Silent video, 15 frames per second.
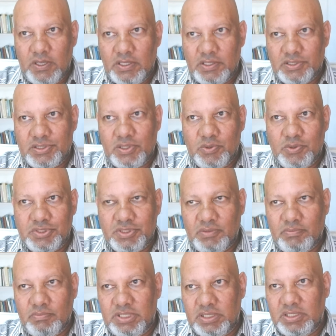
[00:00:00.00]
social
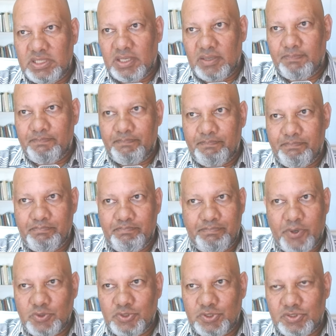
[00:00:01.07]
media
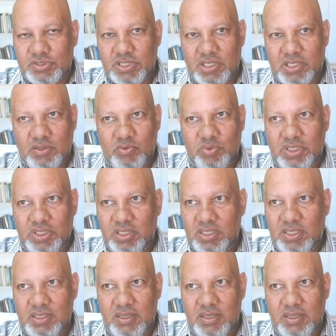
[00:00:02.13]
posts and we,